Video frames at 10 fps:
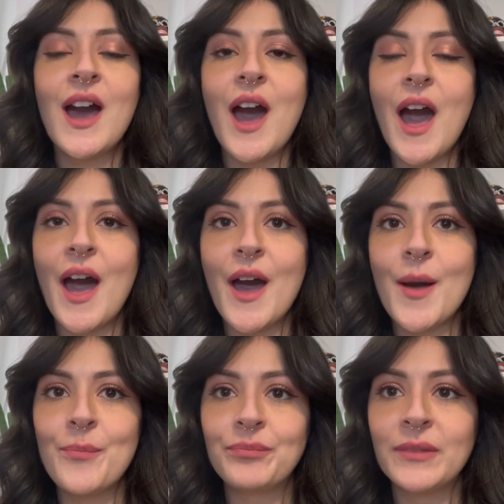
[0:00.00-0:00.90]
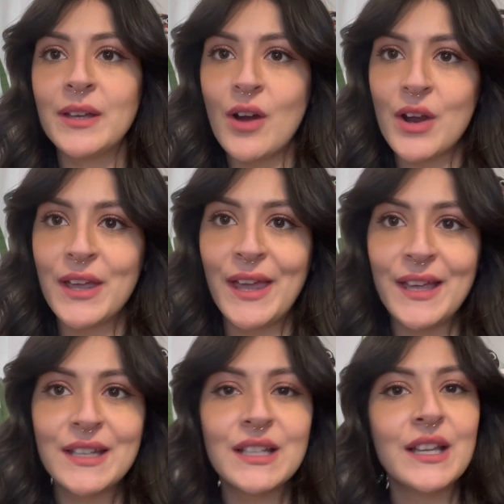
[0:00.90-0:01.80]
Our
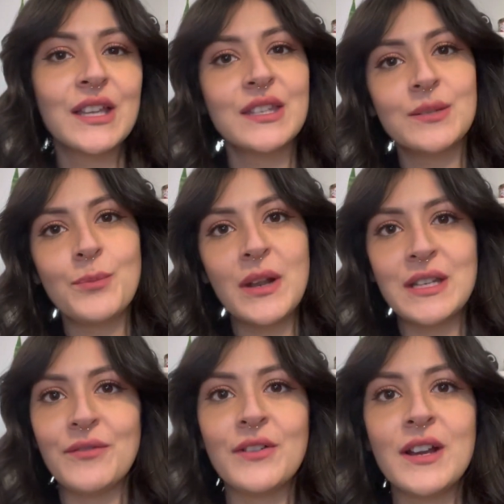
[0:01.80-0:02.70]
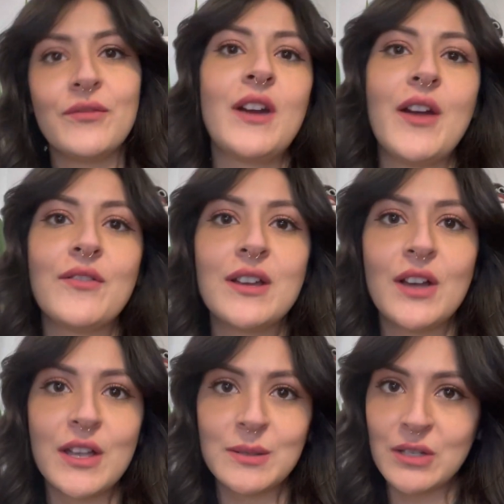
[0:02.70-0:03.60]
kit, it's a bit different for every
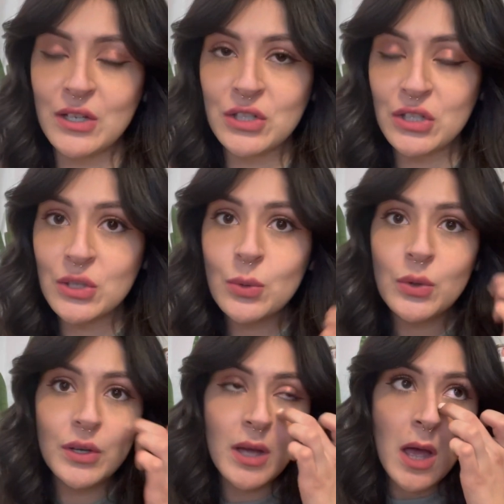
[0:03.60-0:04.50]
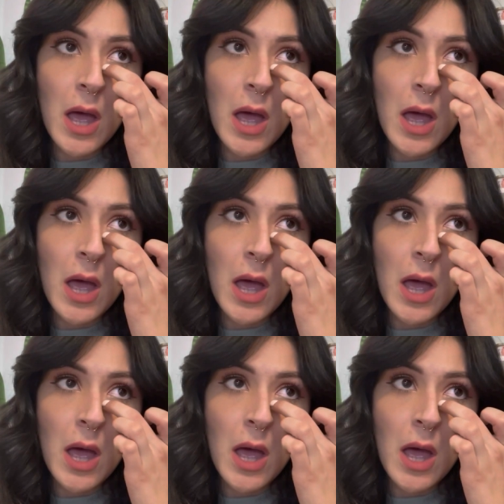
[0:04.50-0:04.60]
cosmetology school.